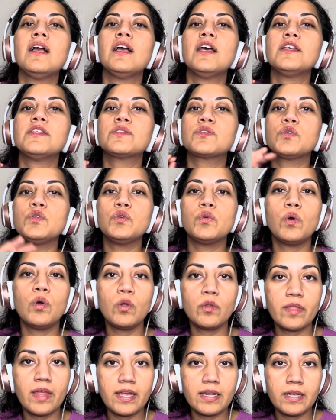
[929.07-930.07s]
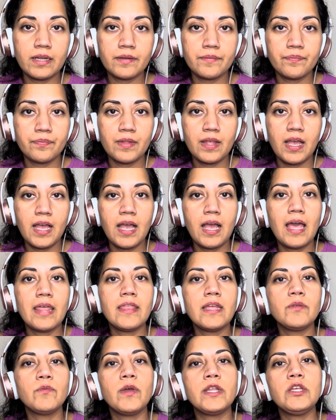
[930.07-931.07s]
So you hold that in. And
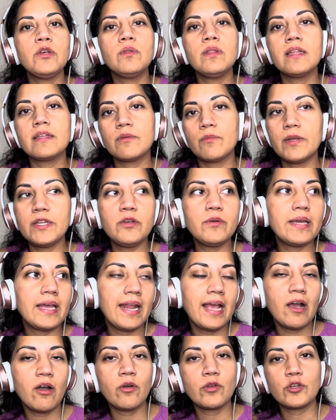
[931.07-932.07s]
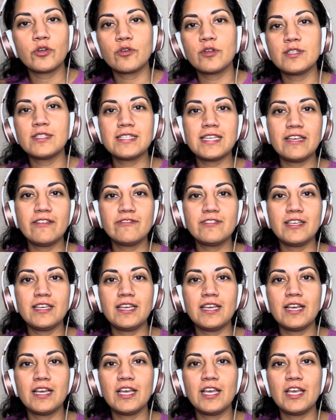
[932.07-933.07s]
then when you get out and you're in
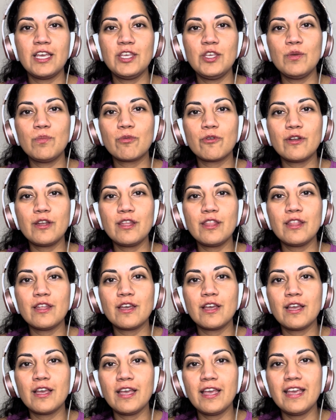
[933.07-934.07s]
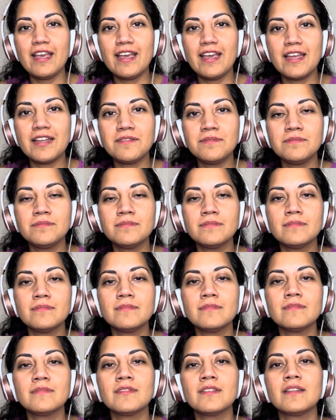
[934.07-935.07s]
safety, you breathe in,
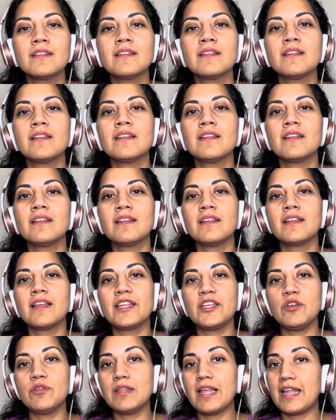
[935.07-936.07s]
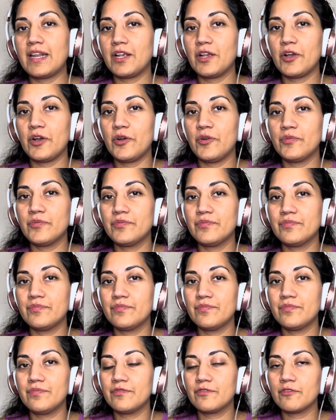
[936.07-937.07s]
you let it go.
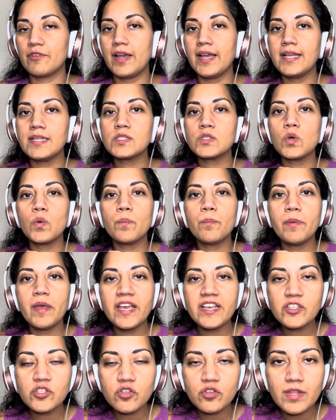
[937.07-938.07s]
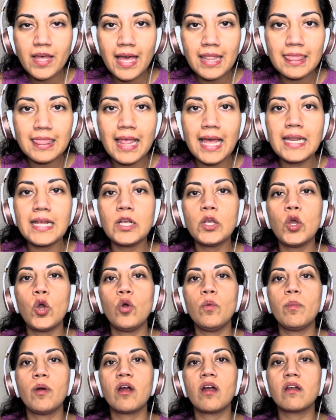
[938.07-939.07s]
Right? So picture that letting go
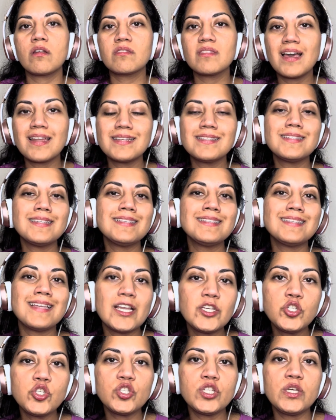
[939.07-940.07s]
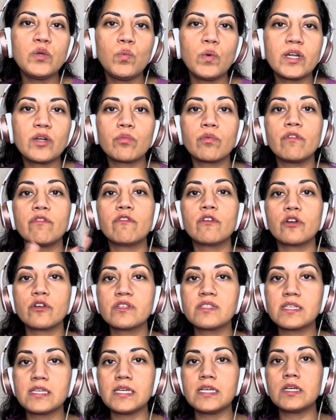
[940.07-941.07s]
part. That is essentially what a reverse
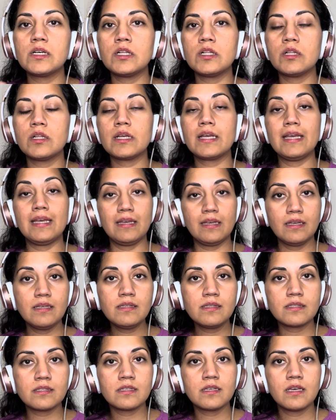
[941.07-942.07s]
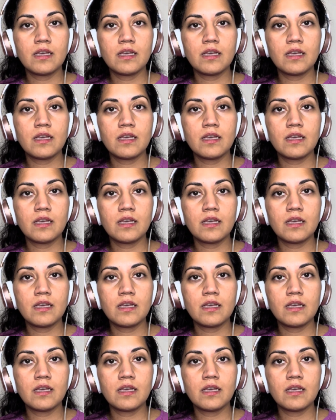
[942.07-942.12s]
Kegel is.